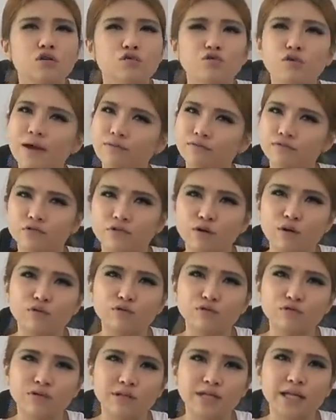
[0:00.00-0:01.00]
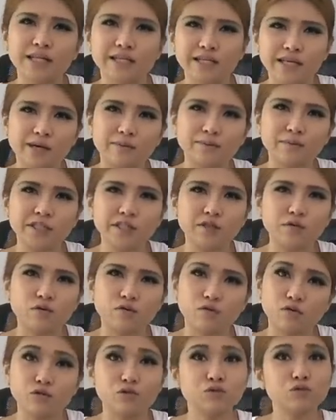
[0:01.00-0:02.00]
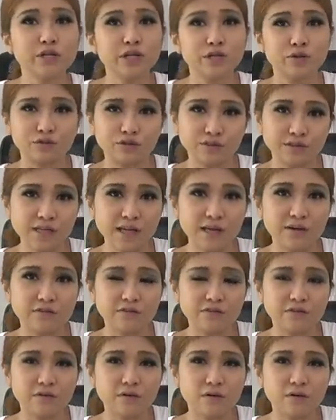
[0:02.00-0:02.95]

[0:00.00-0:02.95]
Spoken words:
you have to go to another company or do it yourself.